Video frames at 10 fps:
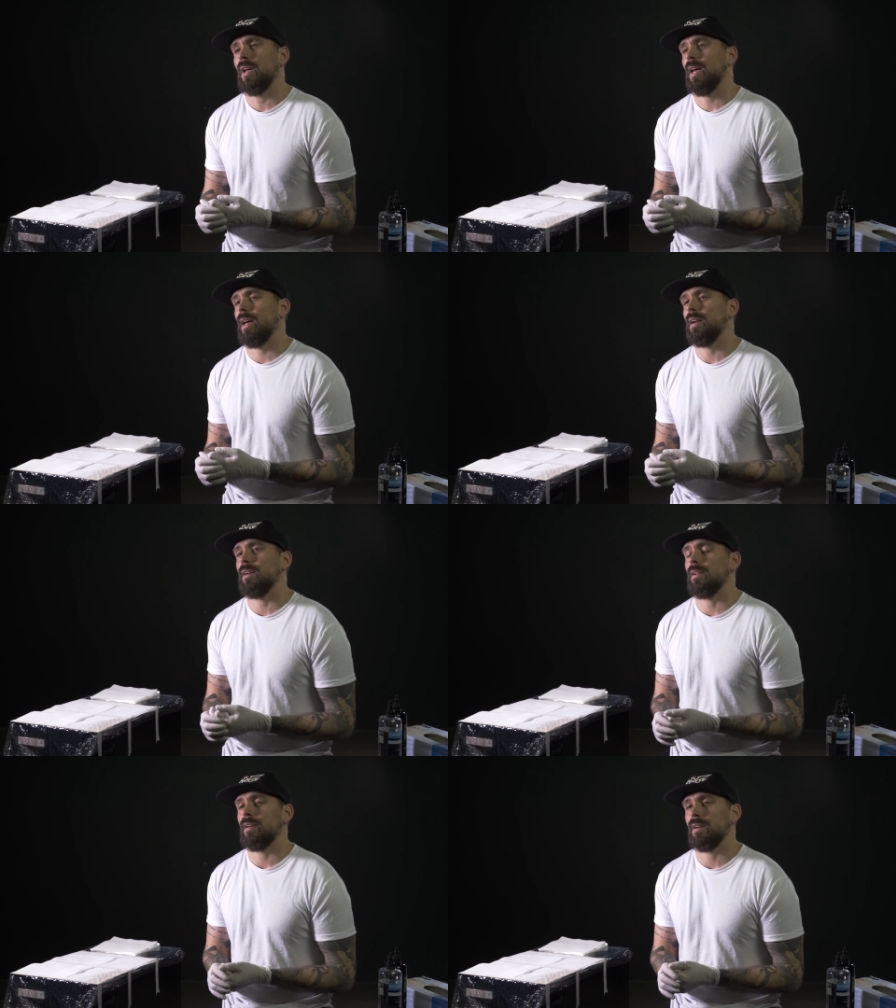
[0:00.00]

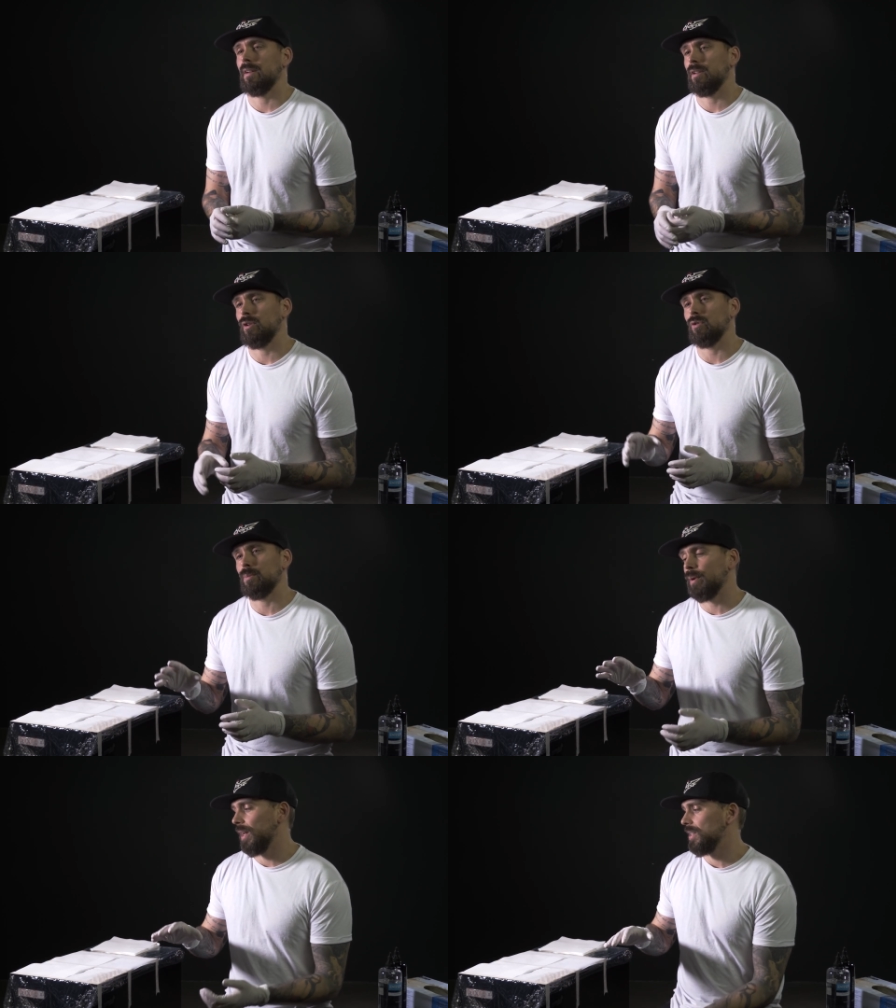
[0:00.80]
and don't
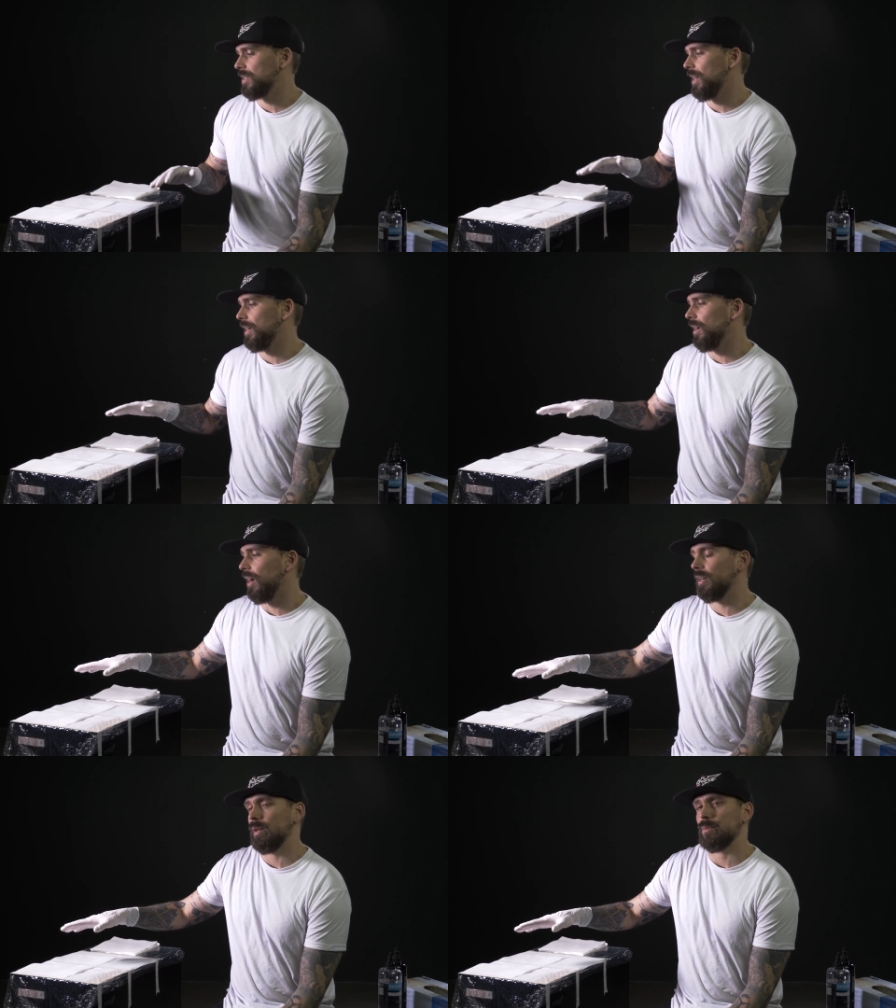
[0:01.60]
place any
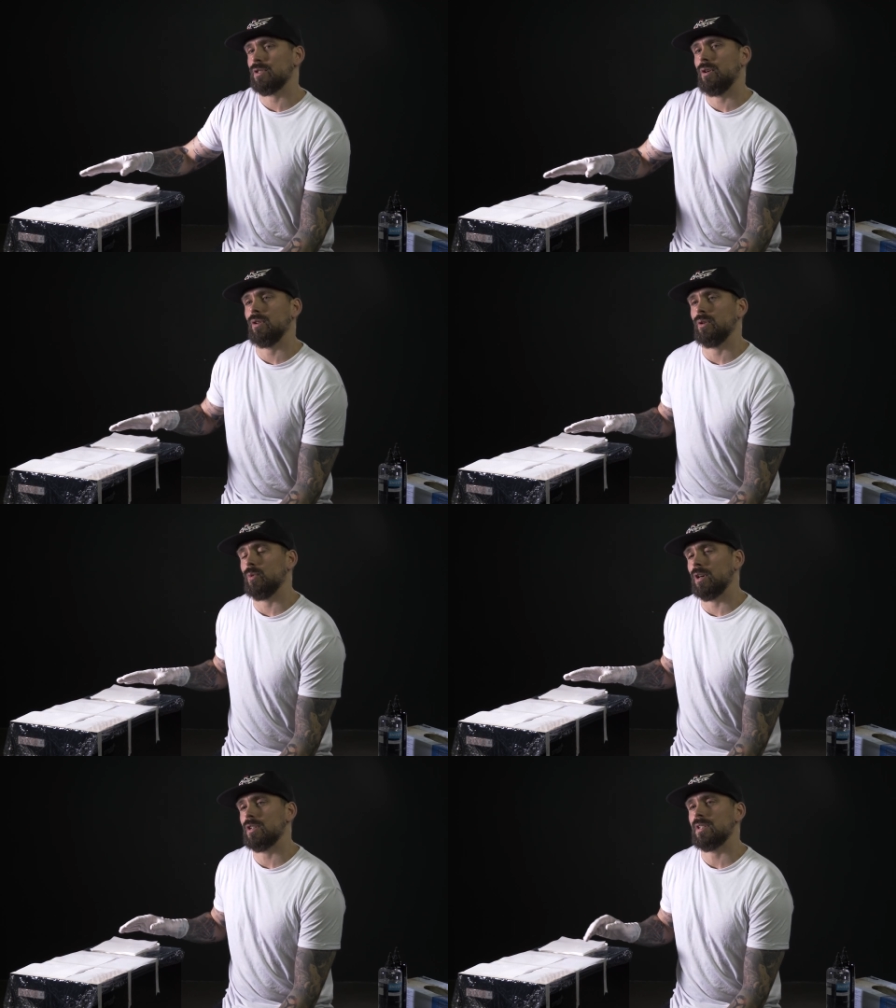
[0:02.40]
items on the
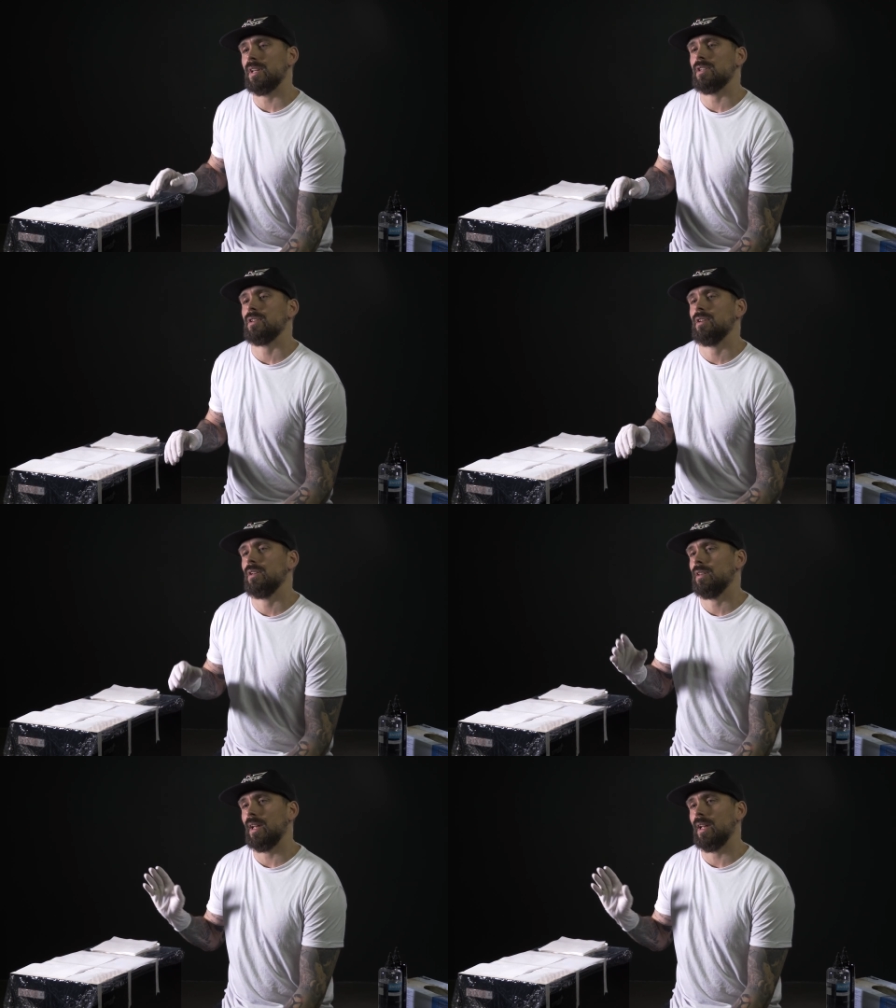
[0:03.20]
workstation